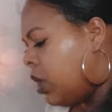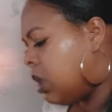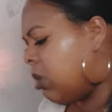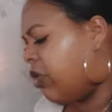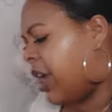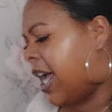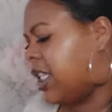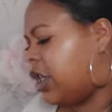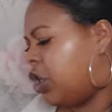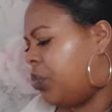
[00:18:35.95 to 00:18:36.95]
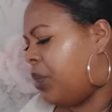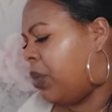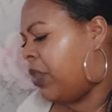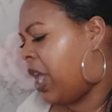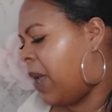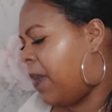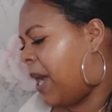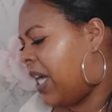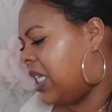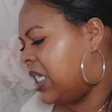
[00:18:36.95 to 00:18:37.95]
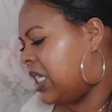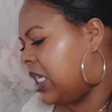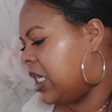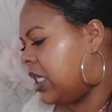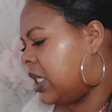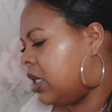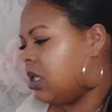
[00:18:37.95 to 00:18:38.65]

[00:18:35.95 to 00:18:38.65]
Some of you guys, it could be with a Pisces.